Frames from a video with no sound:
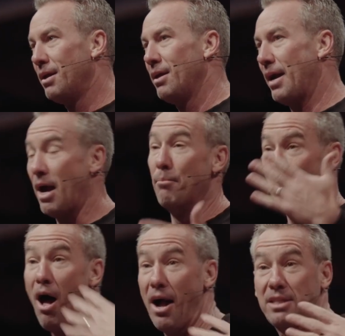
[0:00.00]
I got
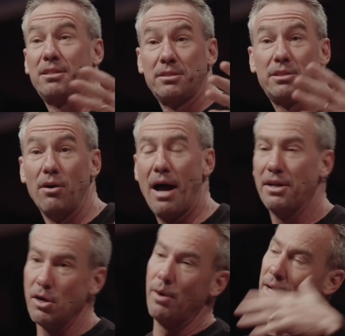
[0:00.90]
blocked. So I had
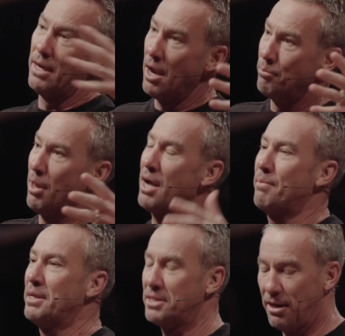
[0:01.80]
to go in and unblock
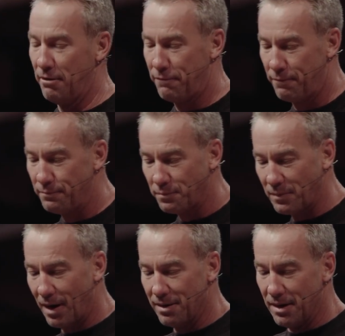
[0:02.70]
myself.
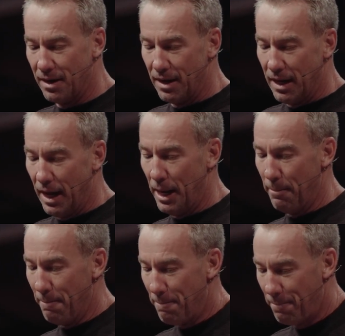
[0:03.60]

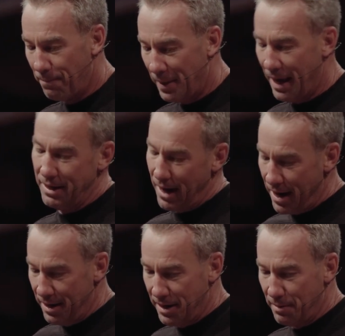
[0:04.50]
And
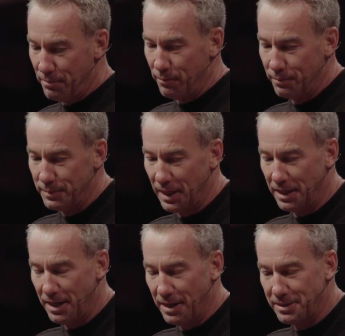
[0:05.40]
I ended up
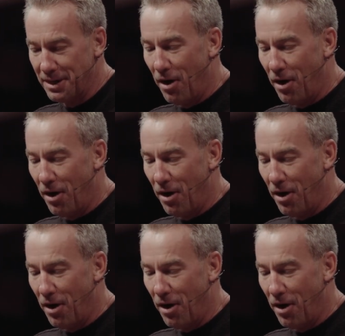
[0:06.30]
saying yes.